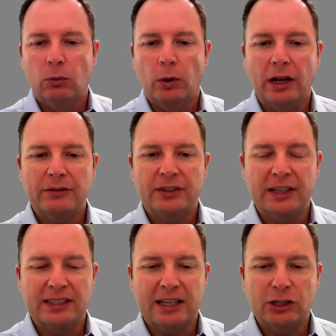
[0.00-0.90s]
What I've
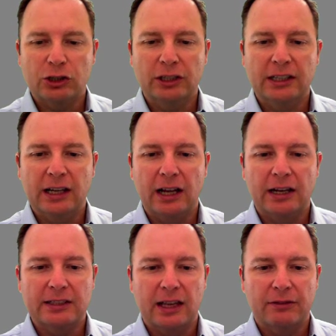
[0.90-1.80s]
essentially
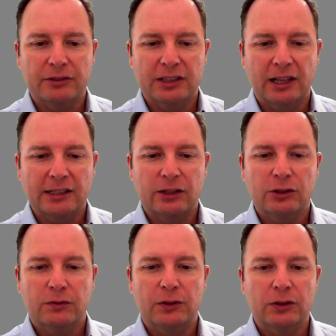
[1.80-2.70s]
done is I've selected
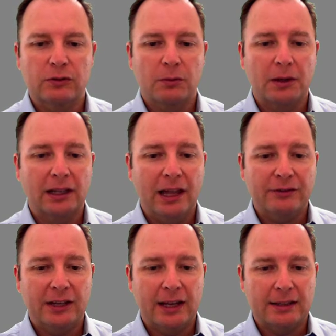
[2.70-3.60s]
those fields from the
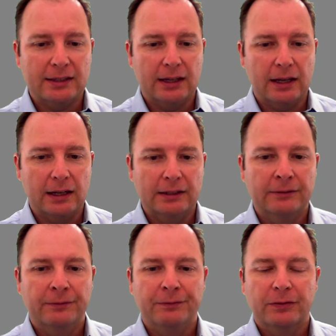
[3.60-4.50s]
left-hand
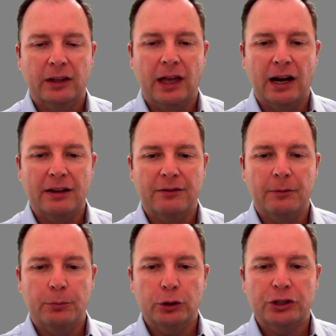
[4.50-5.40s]
side, and
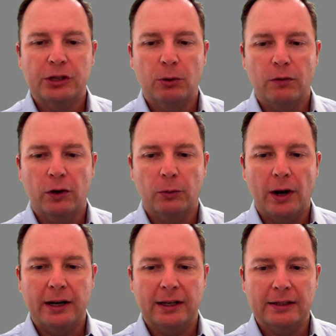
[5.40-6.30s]
I've pushed them over to the
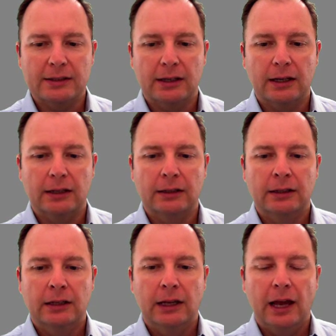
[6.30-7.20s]
right-hand side.
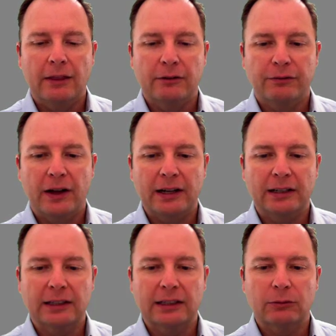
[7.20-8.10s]
And then
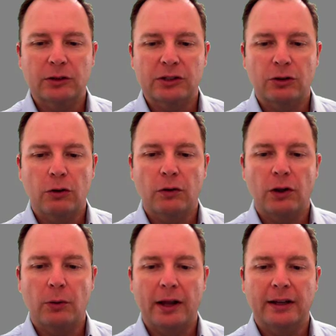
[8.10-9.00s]
finally, once they're over
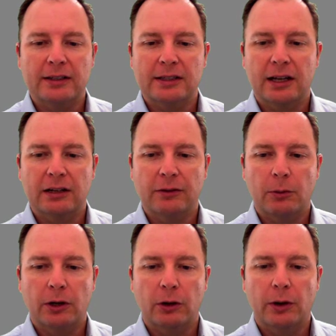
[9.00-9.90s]
on the right-hand side, if I
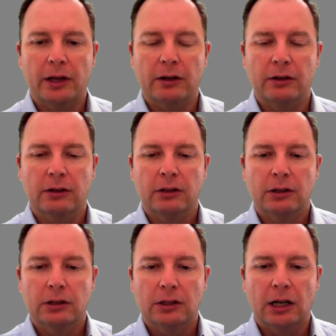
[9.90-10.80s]
want to go ahead
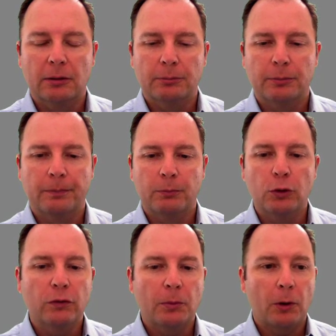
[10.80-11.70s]
and
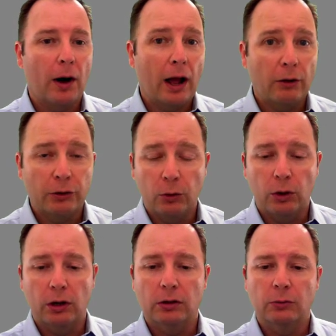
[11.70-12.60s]
move them around
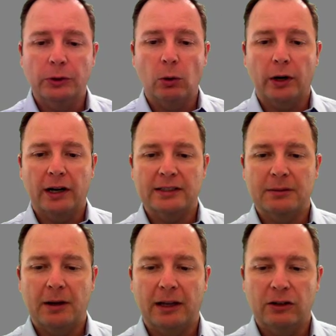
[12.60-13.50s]
or reorganize
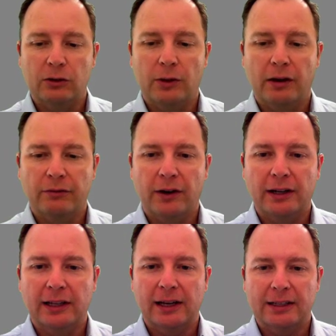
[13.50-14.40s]
them, I can do that, and
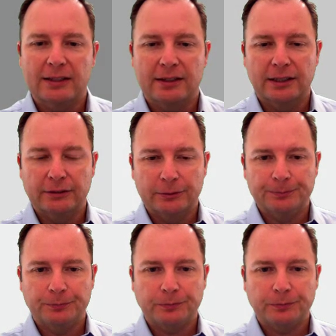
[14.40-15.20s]
finally I can save.